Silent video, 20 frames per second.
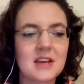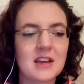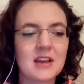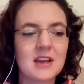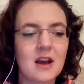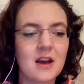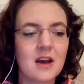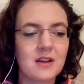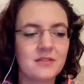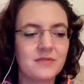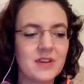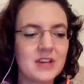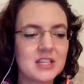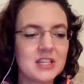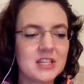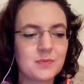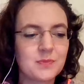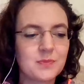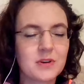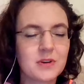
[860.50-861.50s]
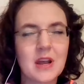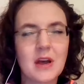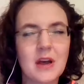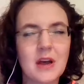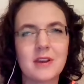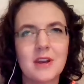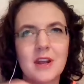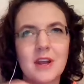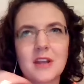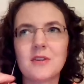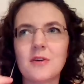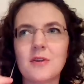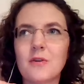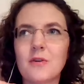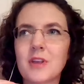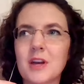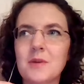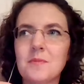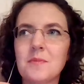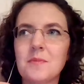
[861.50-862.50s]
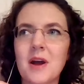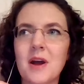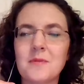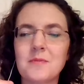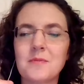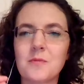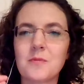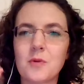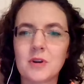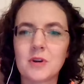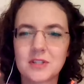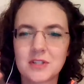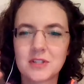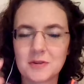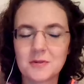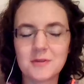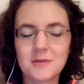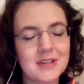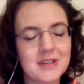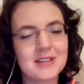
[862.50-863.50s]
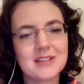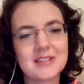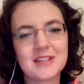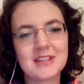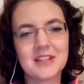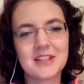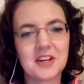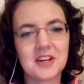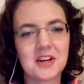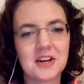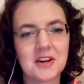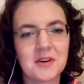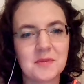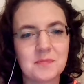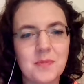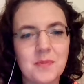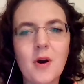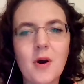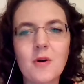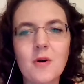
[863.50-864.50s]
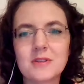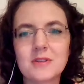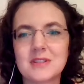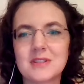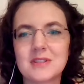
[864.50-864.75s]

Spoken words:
on Facebook, now that I know them, I'm more tuned into their posts and what